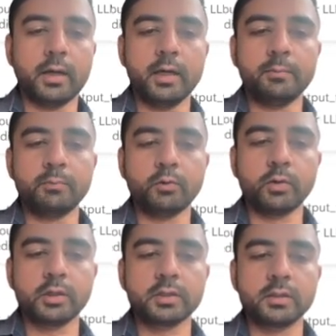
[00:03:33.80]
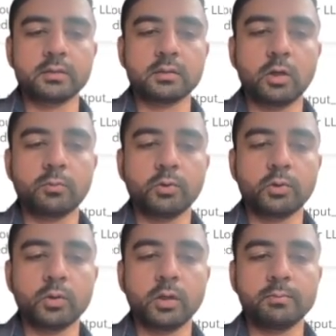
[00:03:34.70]
input versus output
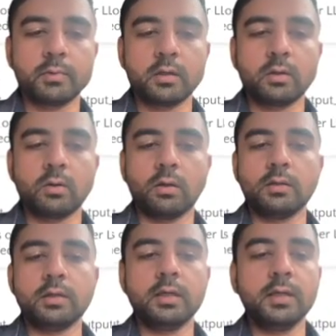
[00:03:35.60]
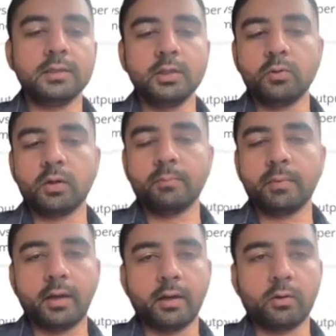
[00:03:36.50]
token per call. Easy to
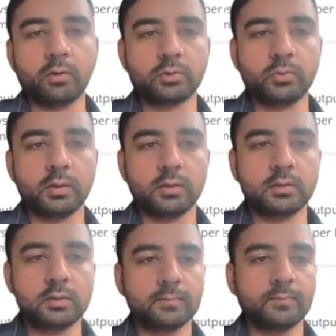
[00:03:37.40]
compare across tokens.